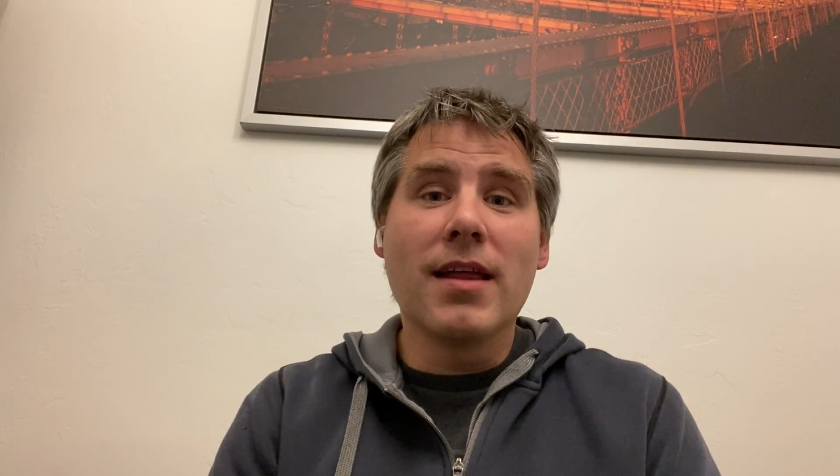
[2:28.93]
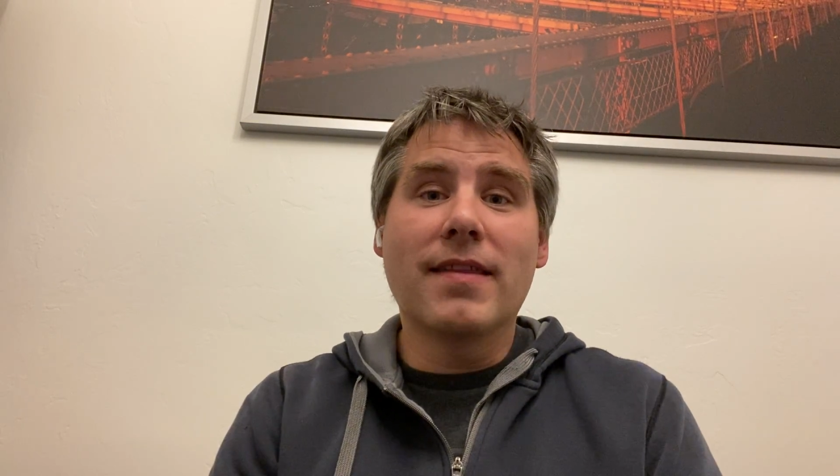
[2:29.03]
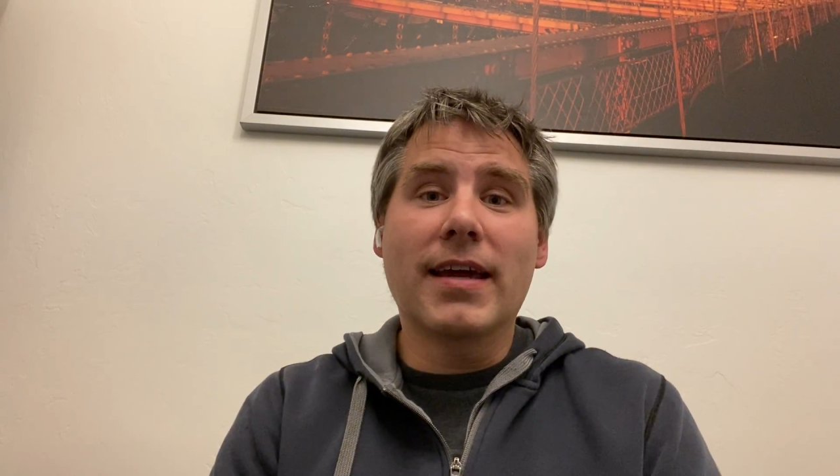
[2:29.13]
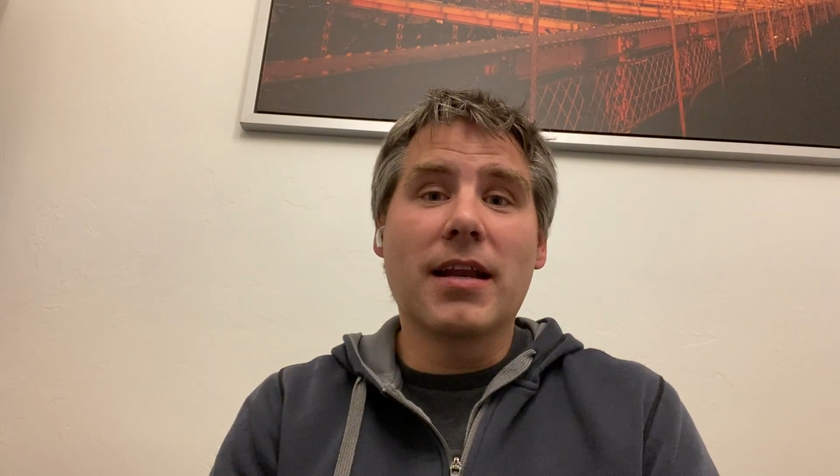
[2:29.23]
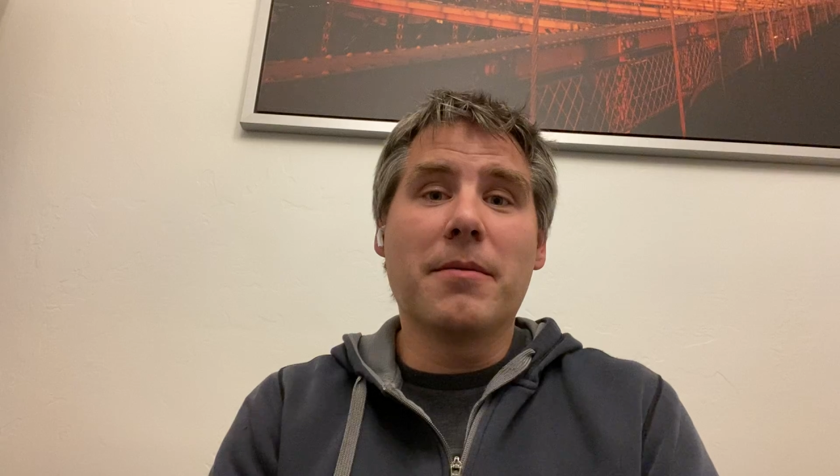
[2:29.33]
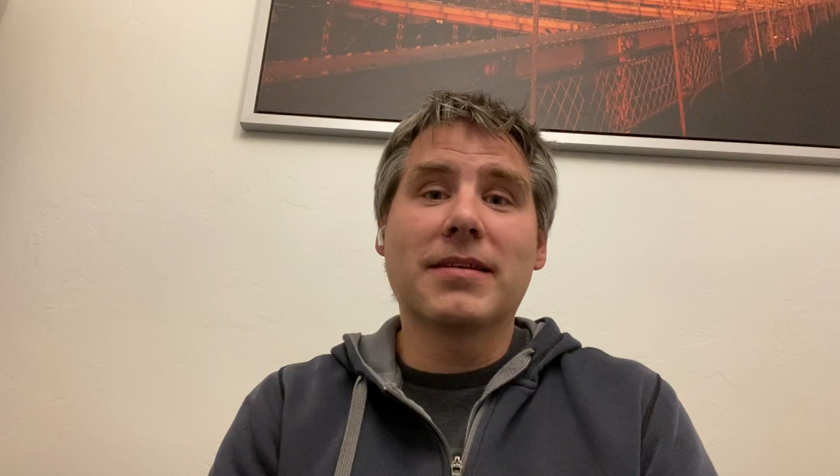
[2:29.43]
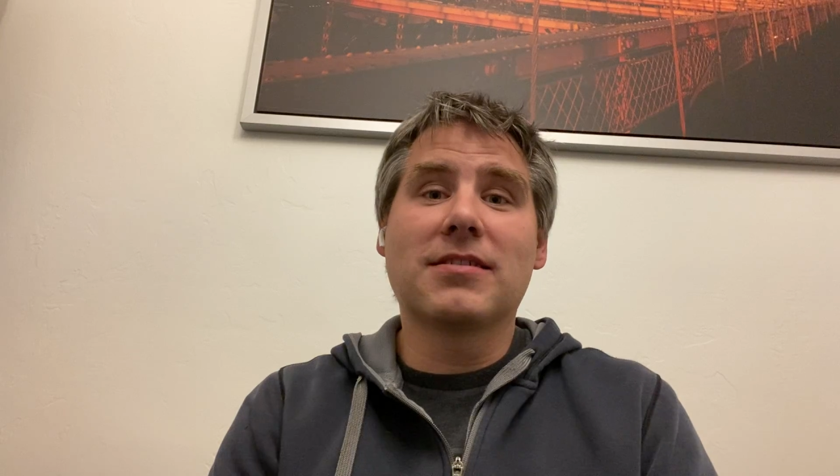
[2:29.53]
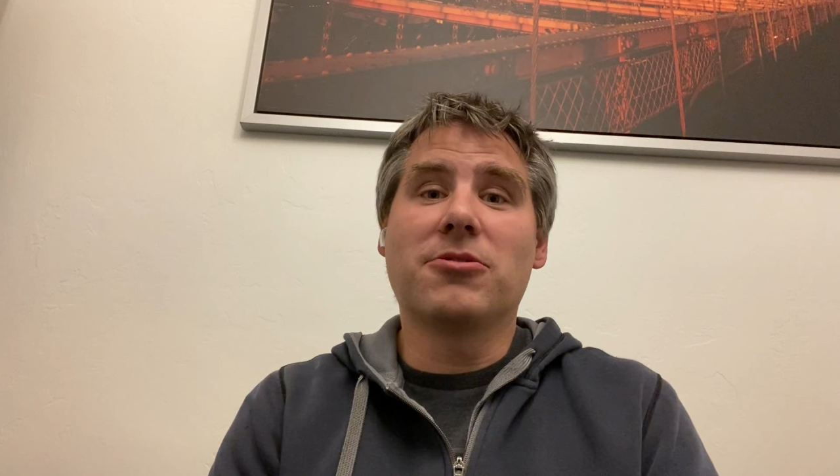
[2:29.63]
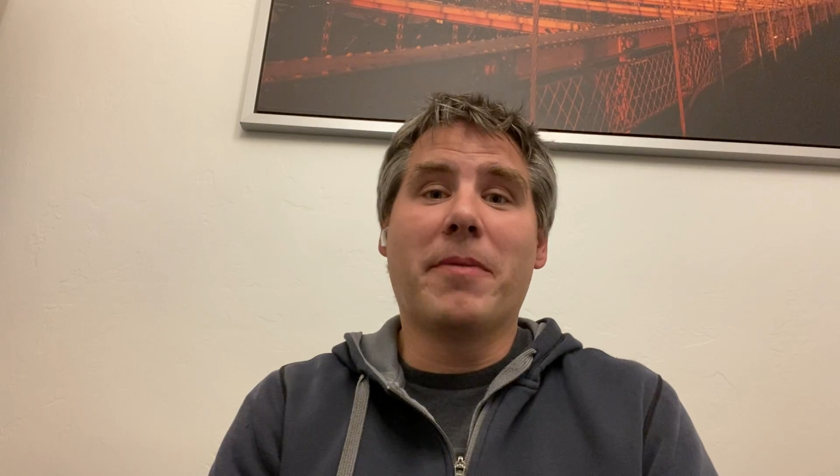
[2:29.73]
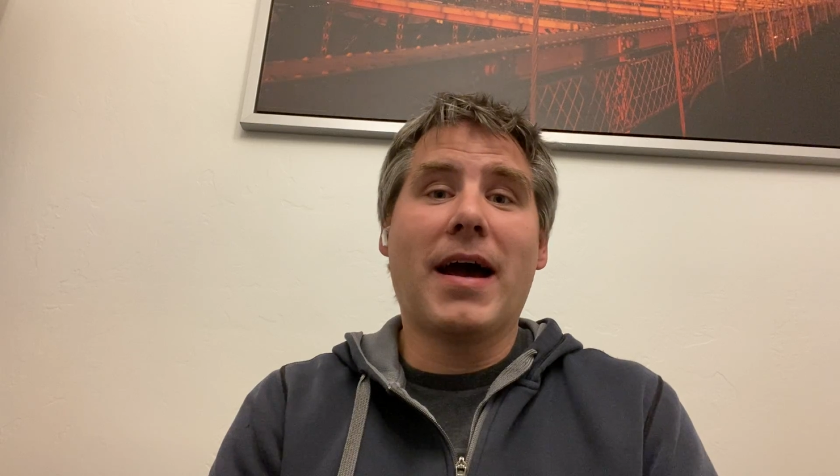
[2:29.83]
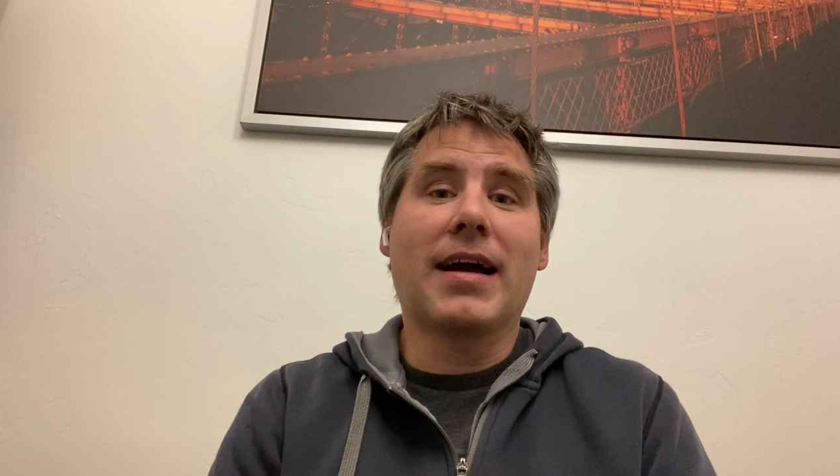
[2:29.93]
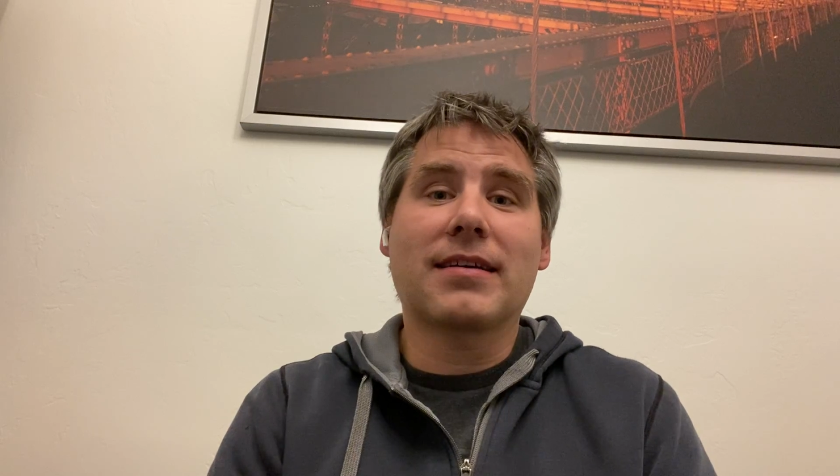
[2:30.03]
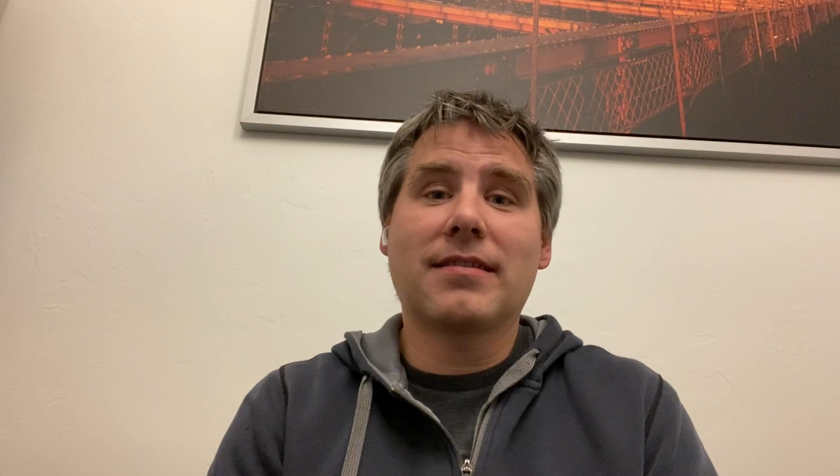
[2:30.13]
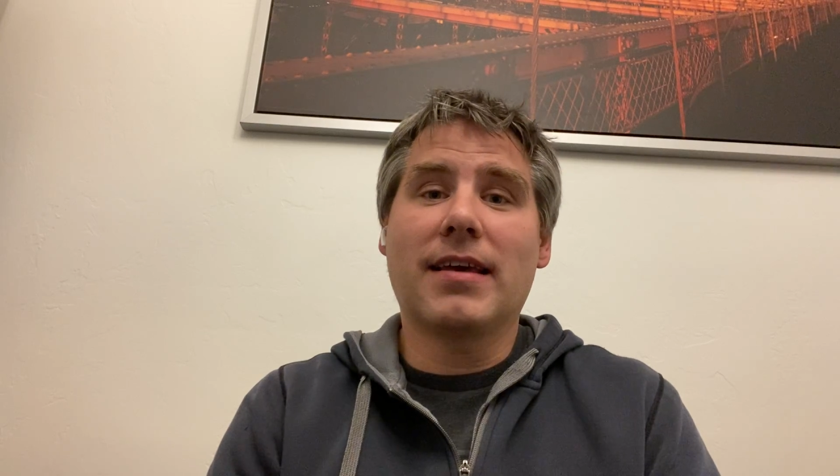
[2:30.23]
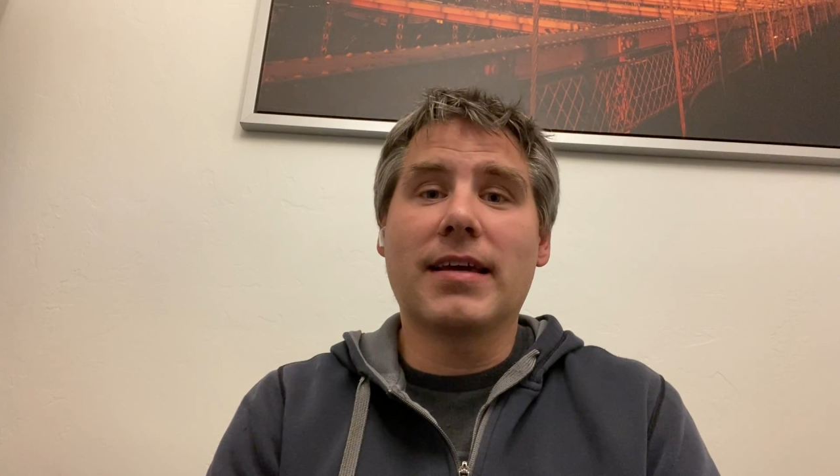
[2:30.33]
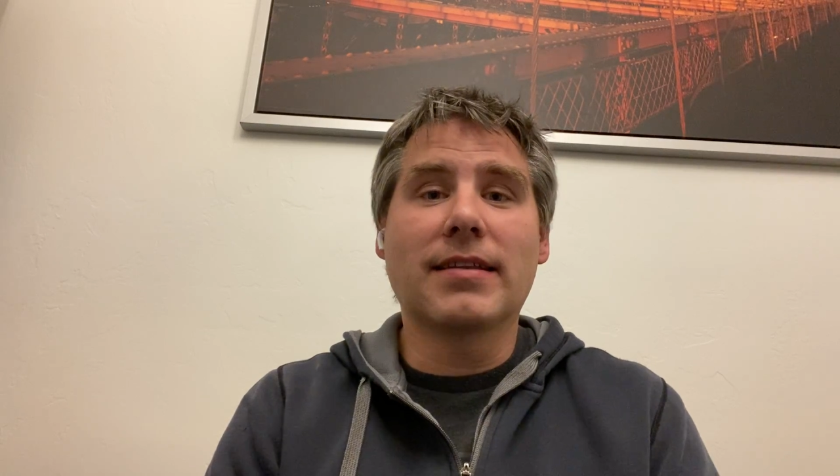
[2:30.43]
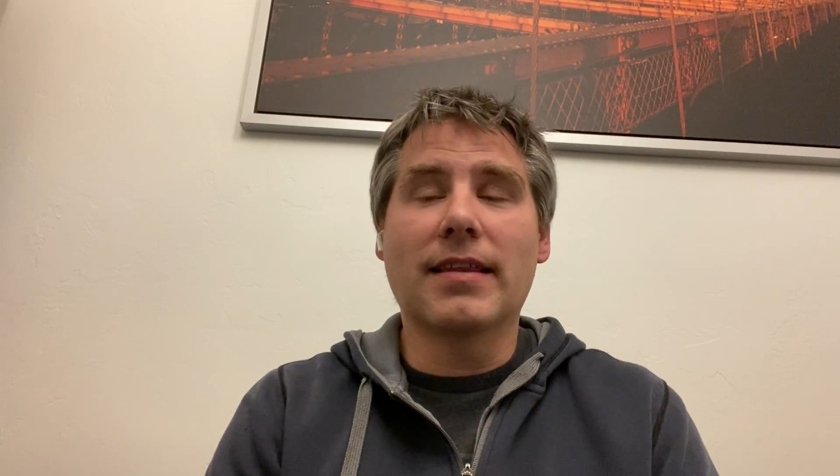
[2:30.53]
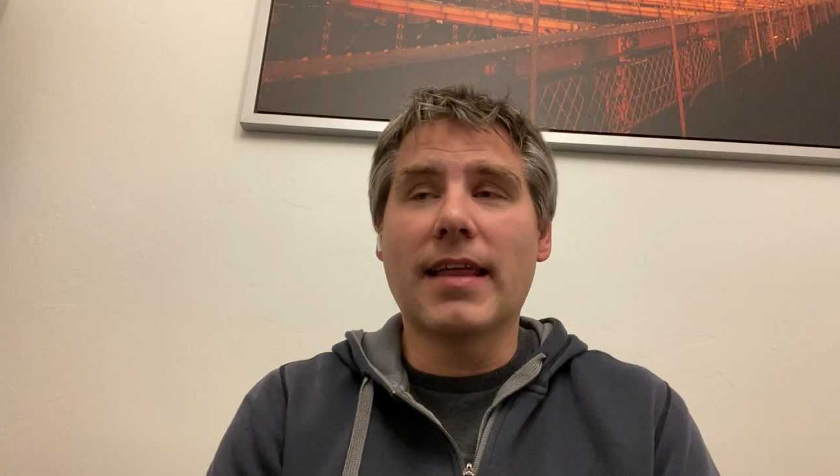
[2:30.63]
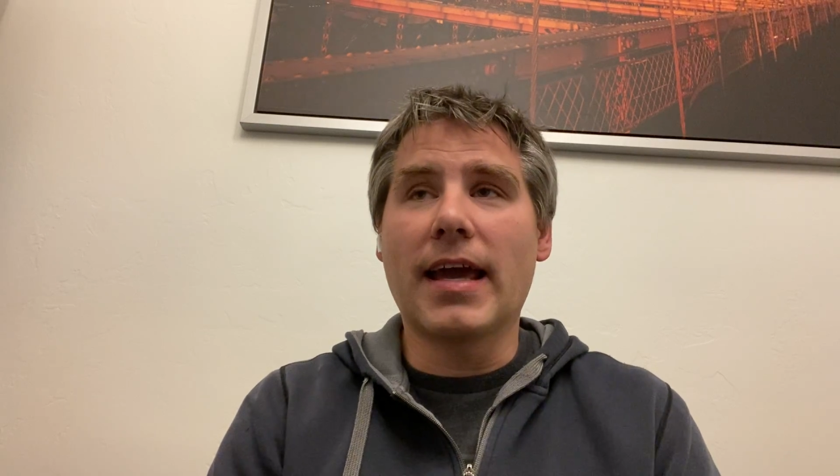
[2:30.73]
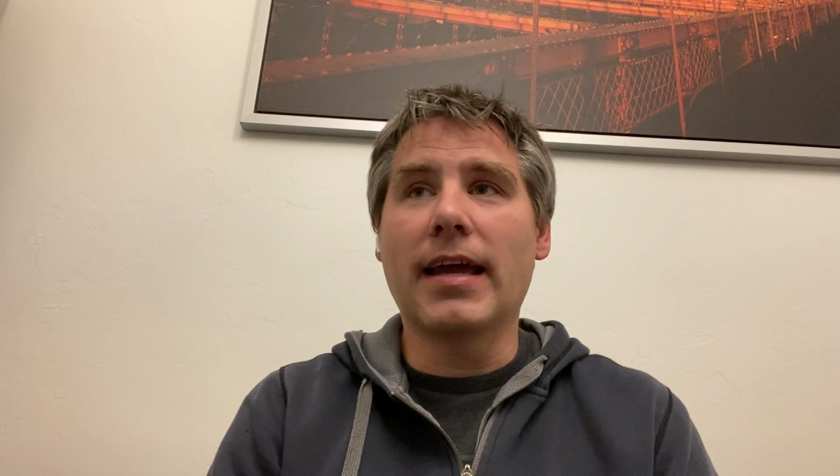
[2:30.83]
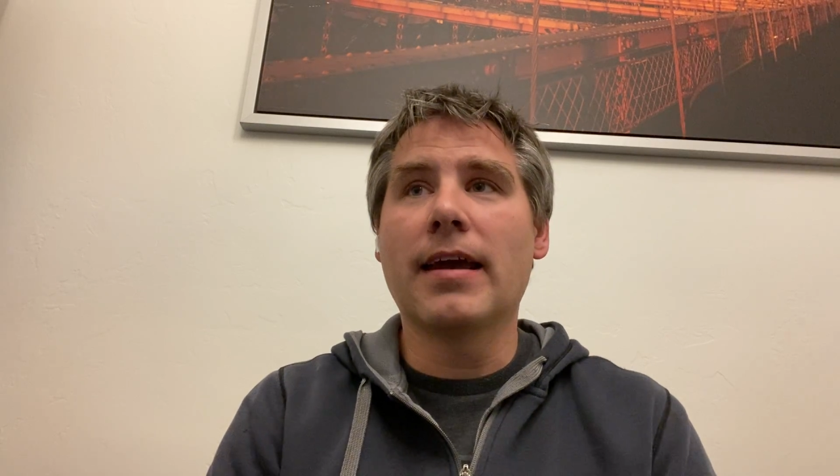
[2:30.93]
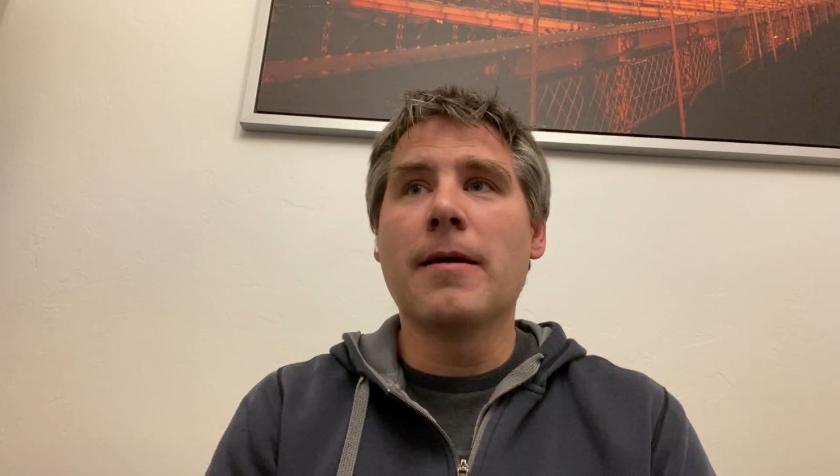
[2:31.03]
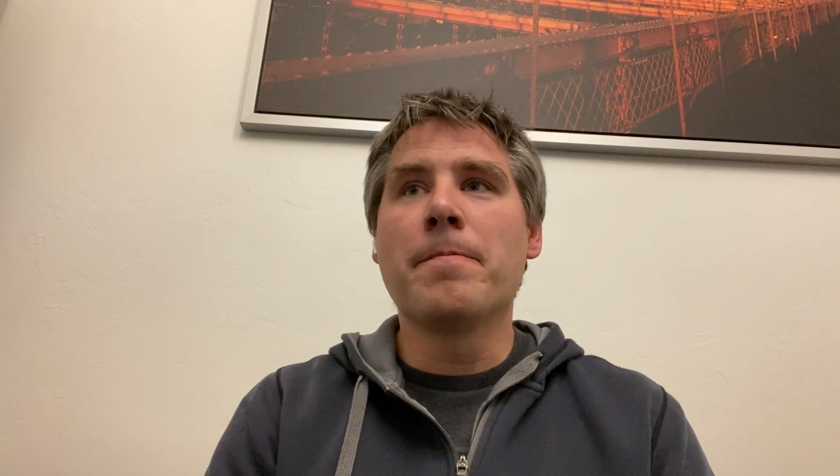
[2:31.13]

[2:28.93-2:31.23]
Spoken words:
They get a message back saying that they